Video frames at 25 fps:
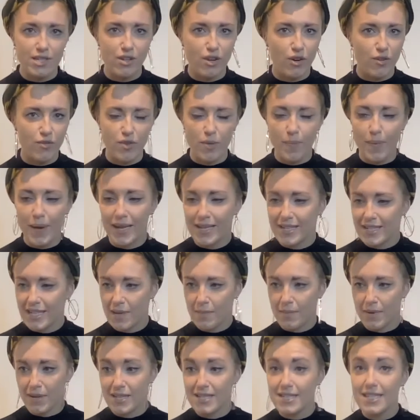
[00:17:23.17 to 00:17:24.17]
of the
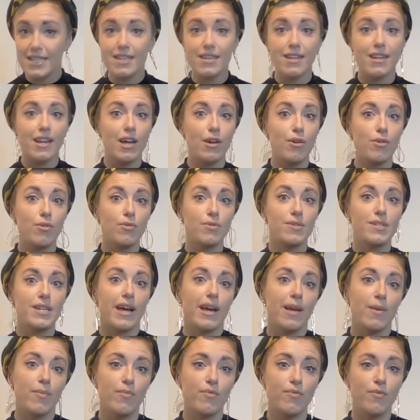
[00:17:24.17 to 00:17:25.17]
pandemic did allow
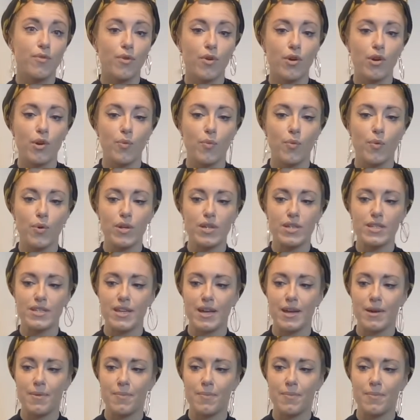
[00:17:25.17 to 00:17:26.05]
time for was